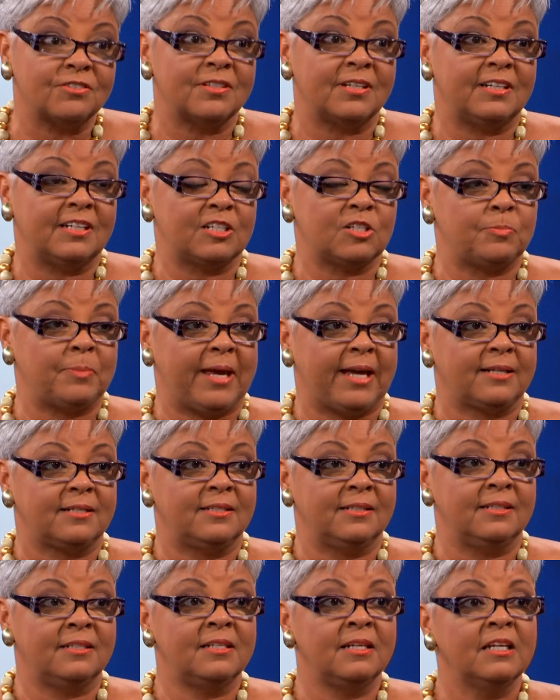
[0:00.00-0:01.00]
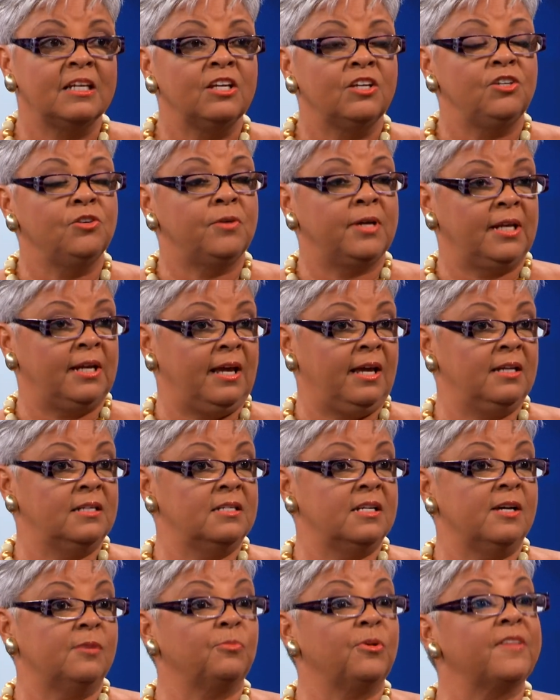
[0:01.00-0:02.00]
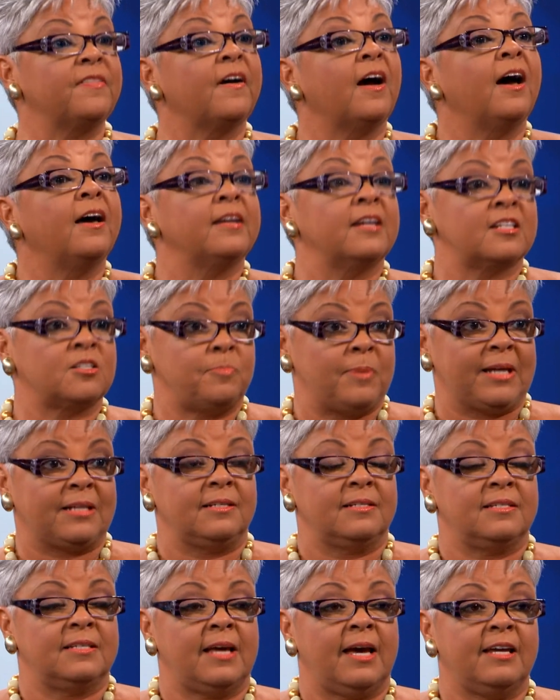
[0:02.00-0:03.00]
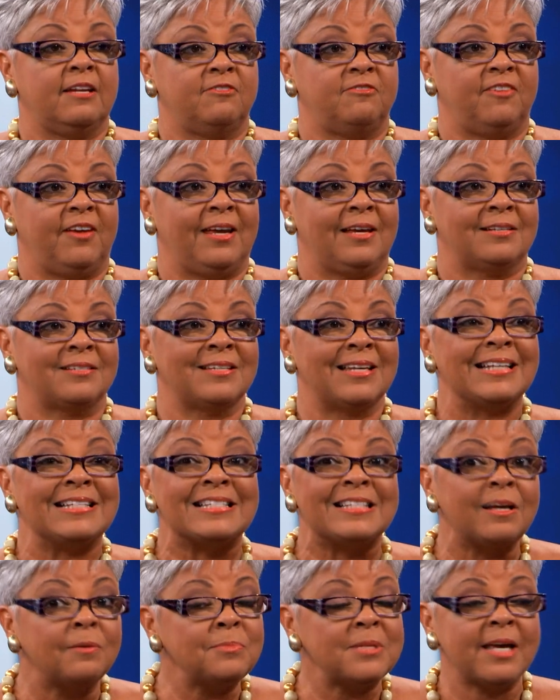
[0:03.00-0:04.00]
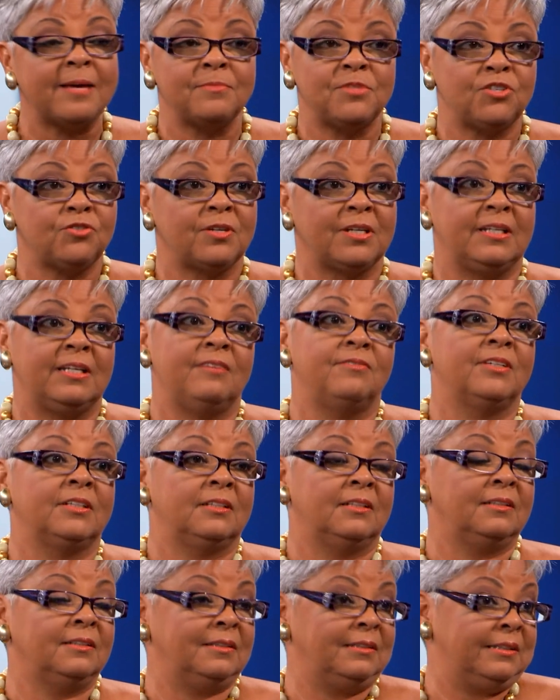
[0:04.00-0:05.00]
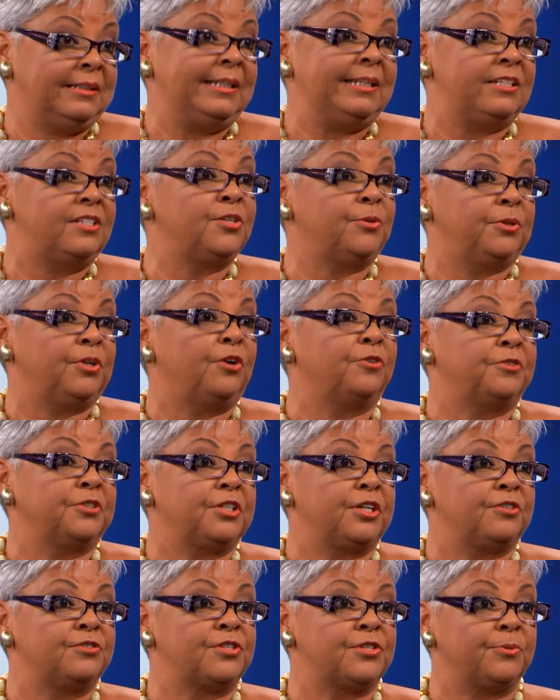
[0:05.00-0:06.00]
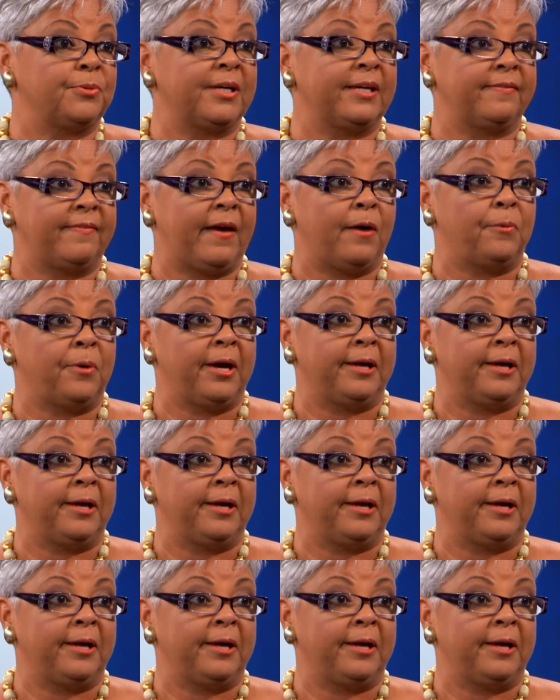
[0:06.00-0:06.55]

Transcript: than expected you can end up with unexpected side effects, and sometimes you can even lead to an overdose doing it that so